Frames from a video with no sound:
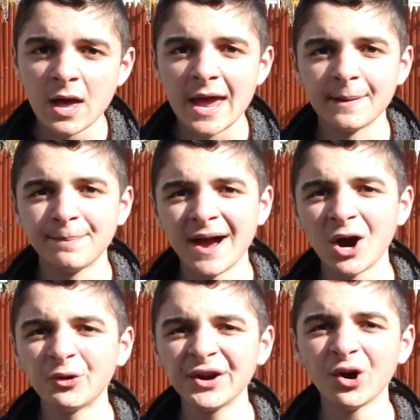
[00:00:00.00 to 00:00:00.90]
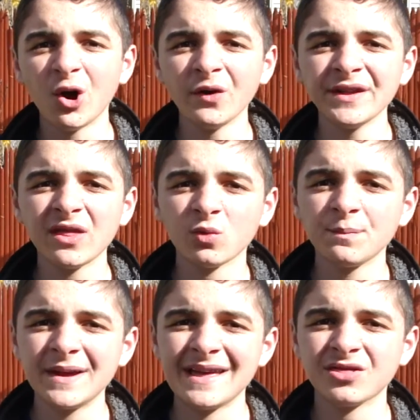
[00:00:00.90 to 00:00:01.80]
And powering all this would
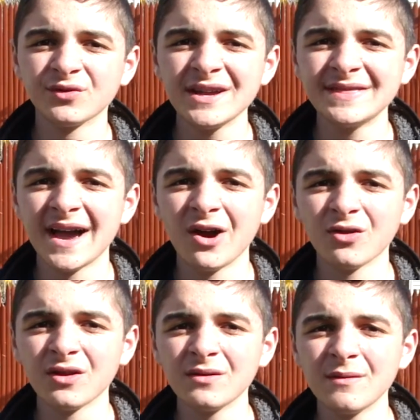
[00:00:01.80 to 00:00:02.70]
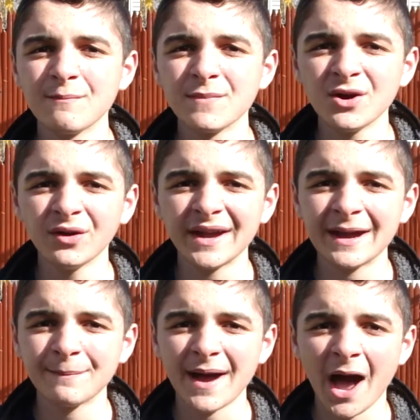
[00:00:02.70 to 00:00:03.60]
be a 3000
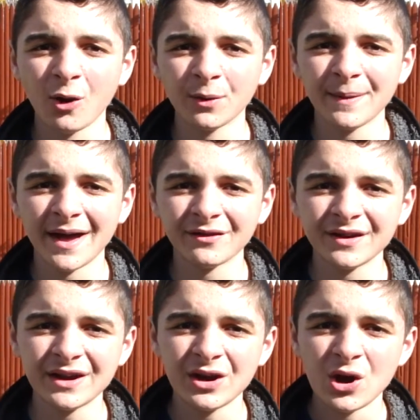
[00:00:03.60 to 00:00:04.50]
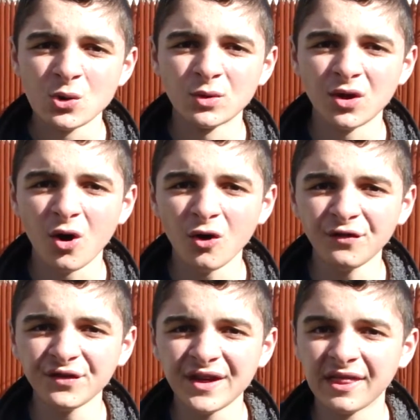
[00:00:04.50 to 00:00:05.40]
milliamp hour battery with
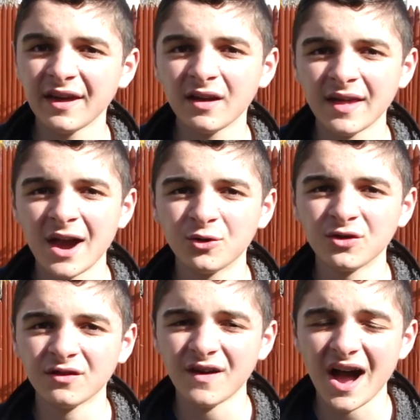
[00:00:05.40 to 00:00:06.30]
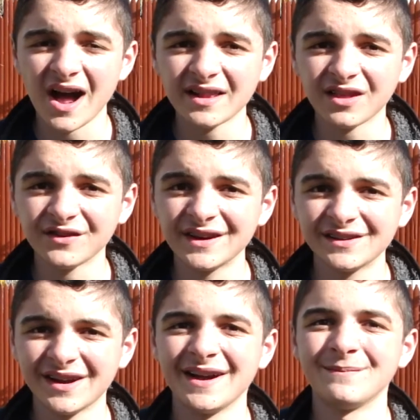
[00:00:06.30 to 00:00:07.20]
hopefully 6 hours of on-screen
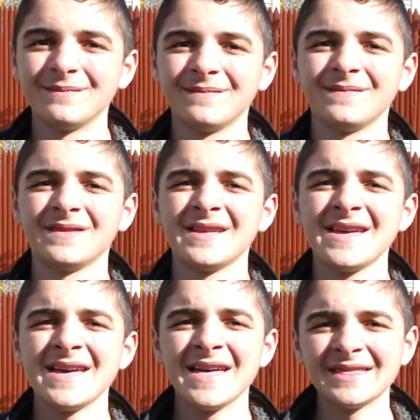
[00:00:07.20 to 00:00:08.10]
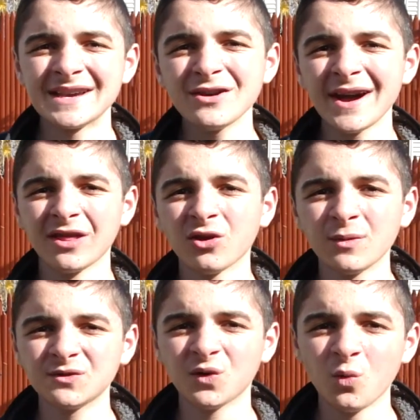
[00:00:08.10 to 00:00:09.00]
time. Thank you guys so
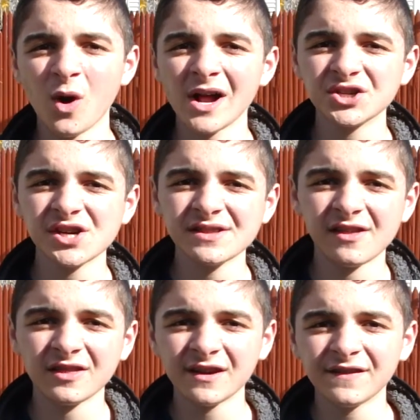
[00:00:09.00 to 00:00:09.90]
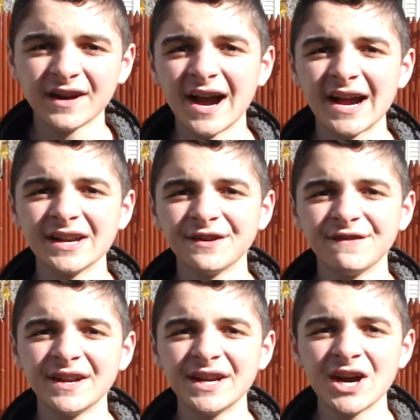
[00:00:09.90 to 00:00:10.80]
much for watching this different kind of
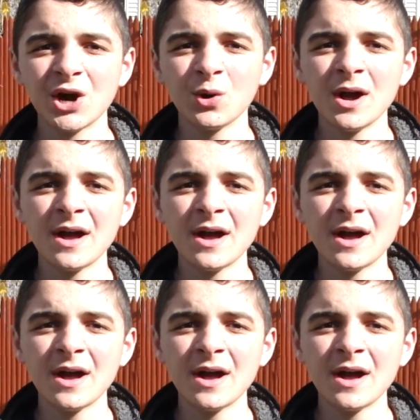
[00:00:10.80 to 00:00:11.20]
video